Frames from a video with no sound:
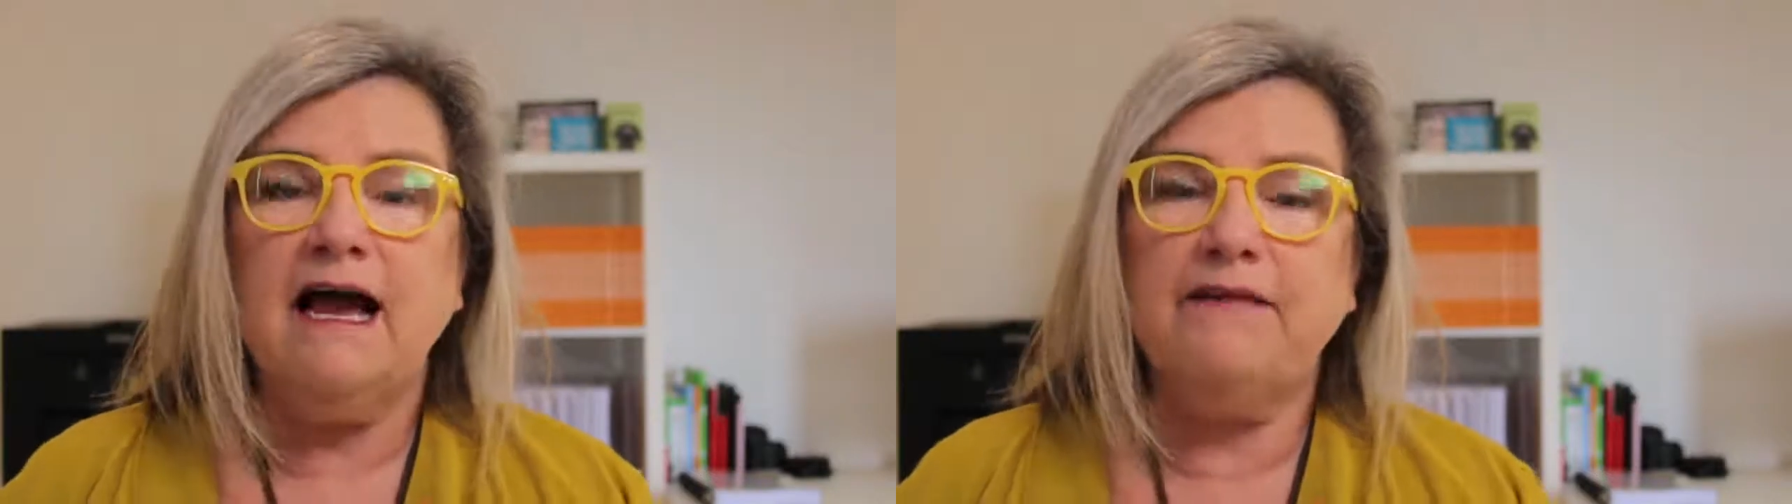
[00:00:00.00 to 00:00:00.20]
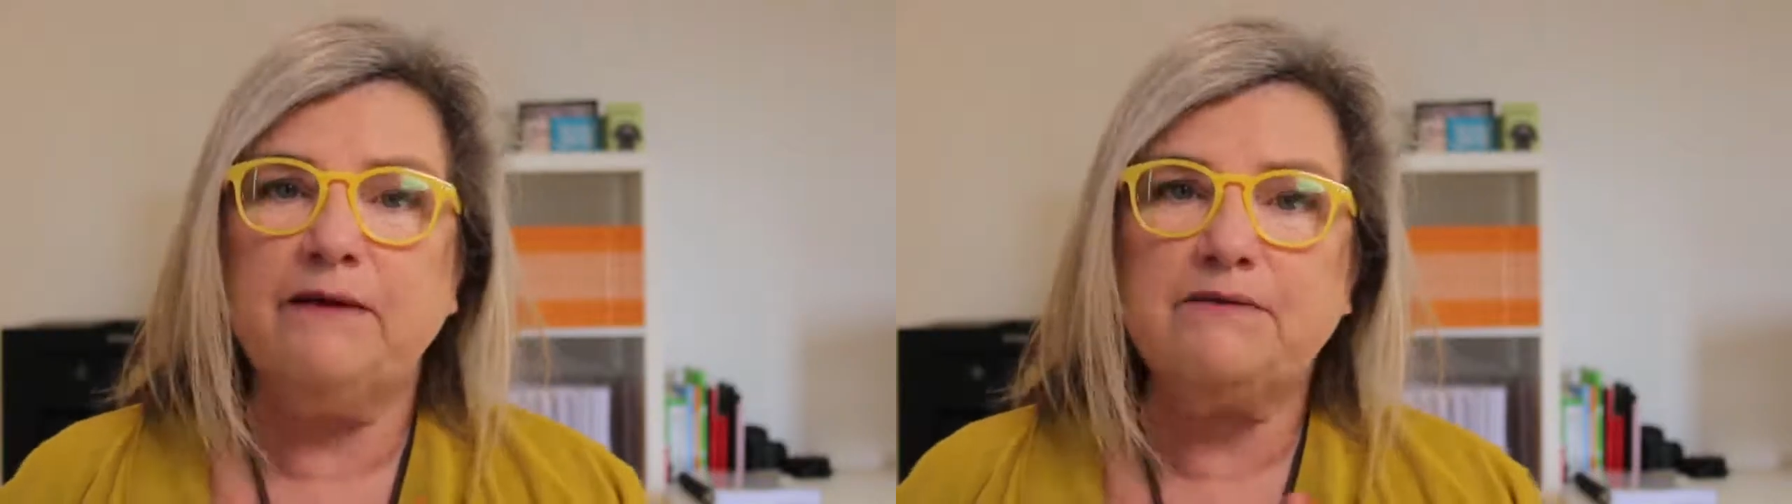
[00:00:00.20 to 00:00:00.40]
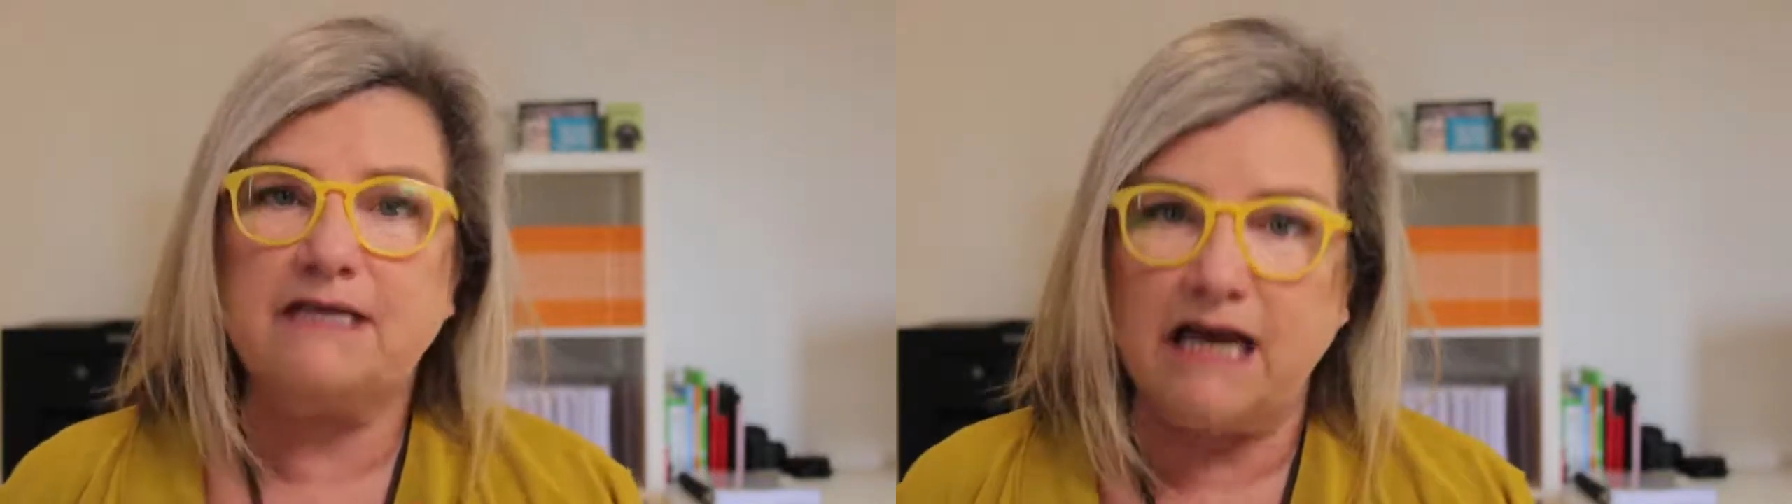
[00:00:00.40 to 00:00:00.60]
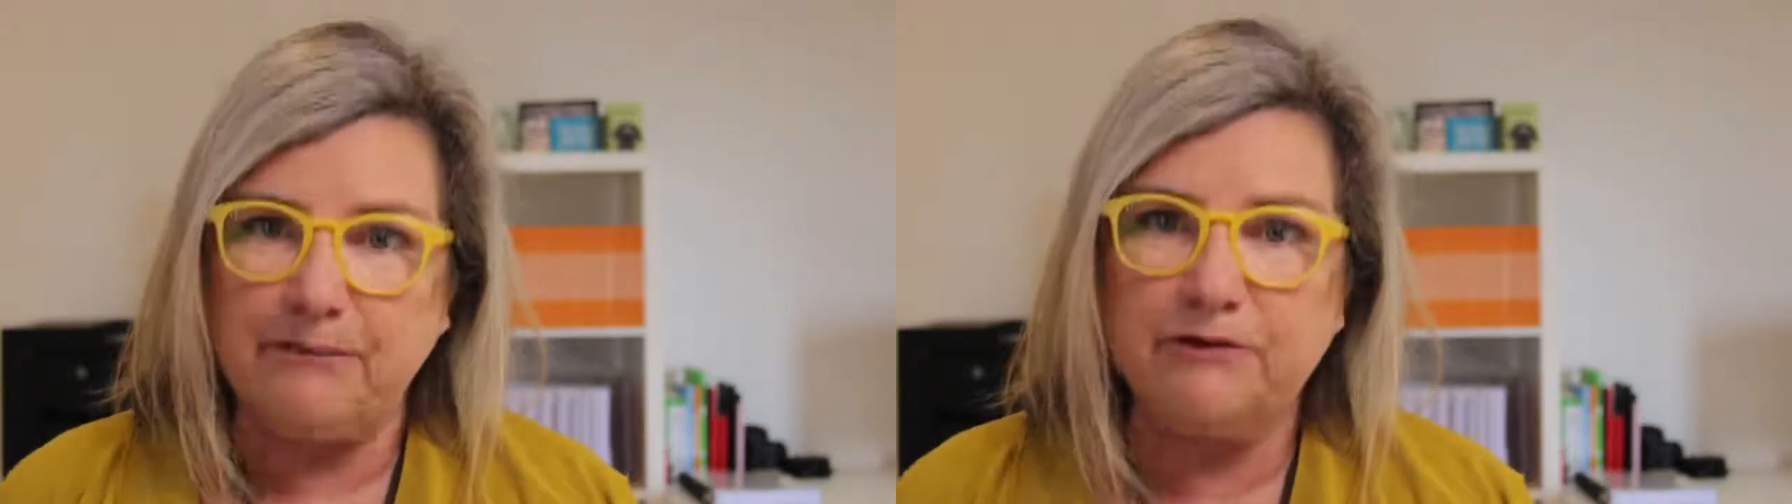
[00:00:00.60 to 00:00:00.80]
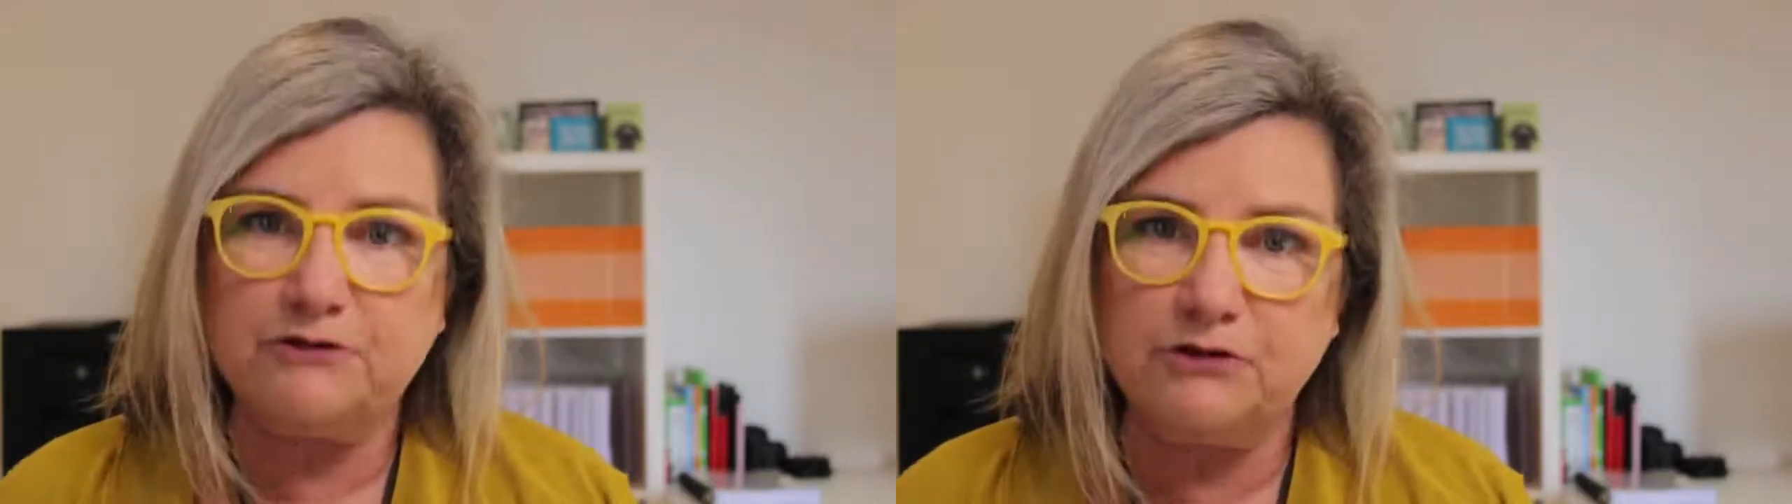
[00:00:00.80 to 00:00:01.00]
And there was a
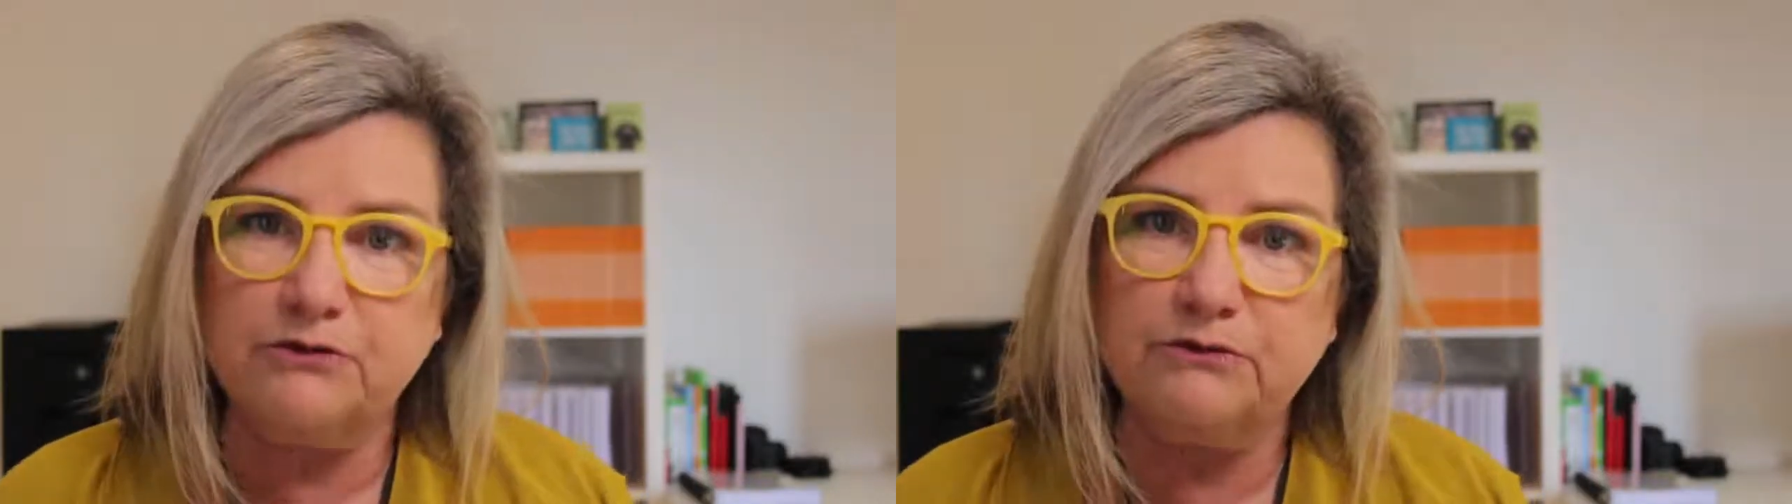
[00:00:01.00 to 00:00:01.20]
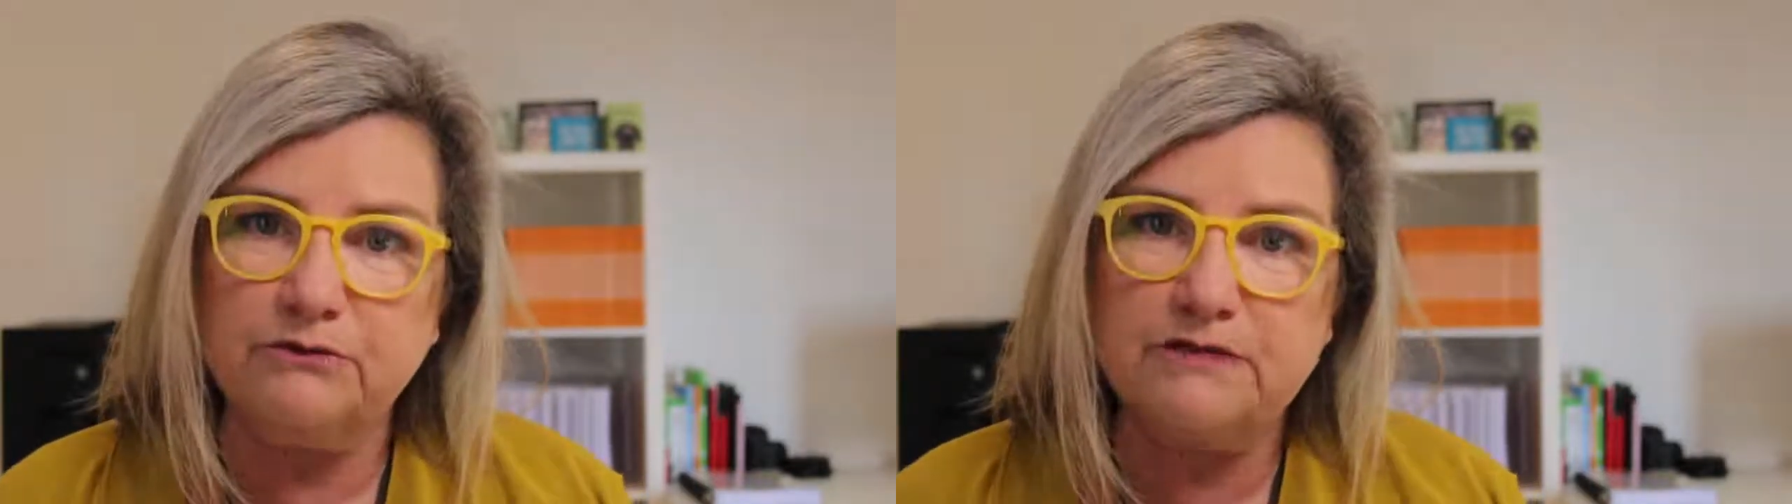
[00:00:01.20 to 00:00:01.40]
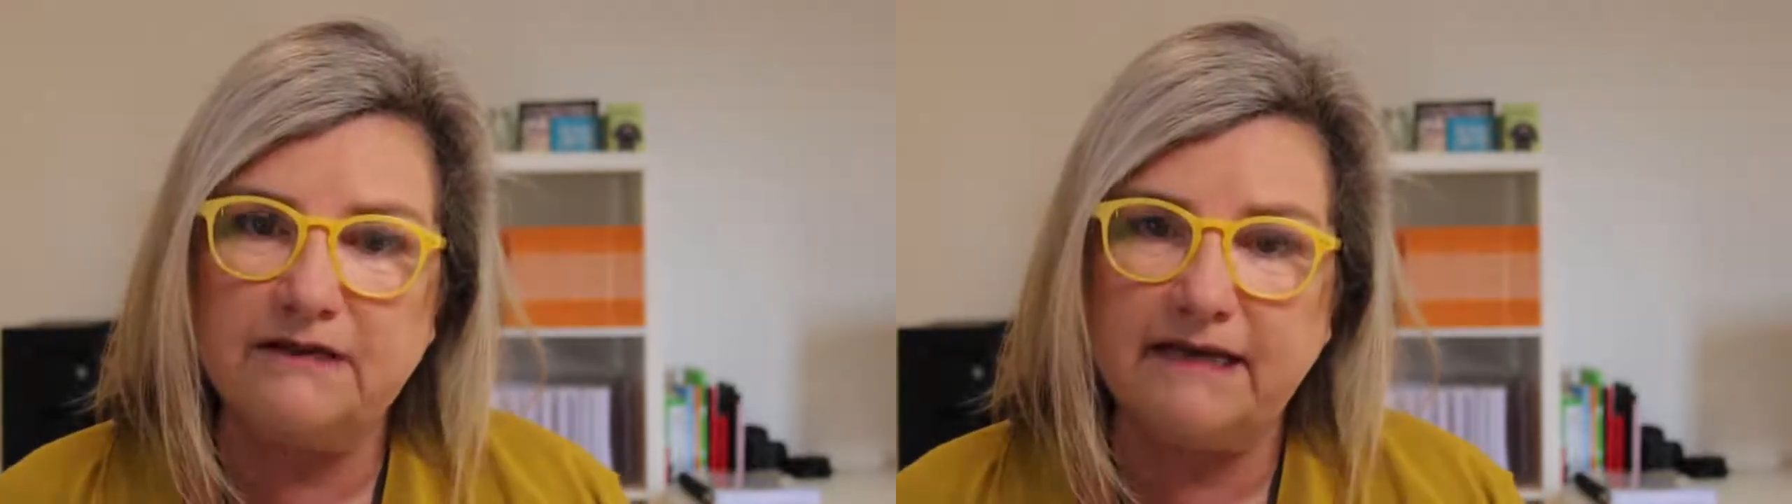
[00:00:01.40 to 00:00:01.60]
couple of tools